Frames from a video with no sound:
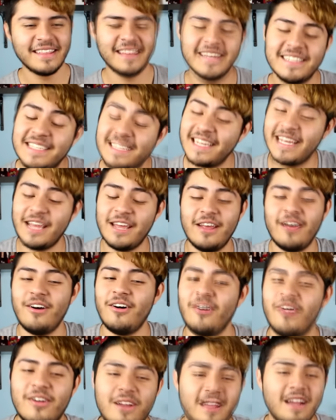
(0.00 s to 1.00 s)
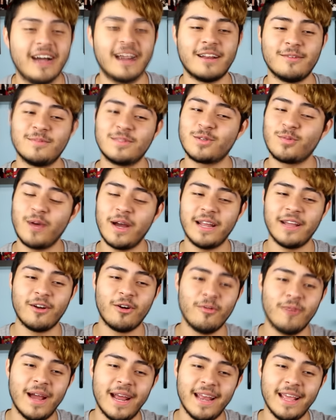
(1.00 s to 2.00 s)
That's it. Oh god, I'm sweating
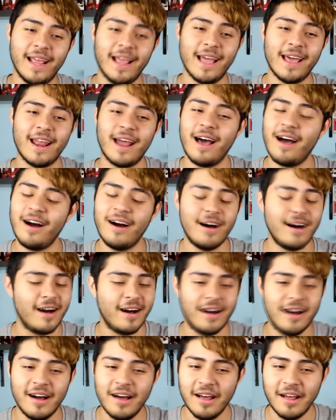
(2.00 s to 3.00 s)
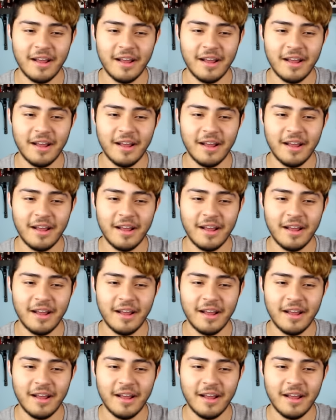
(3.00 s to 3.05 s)
already. And ah.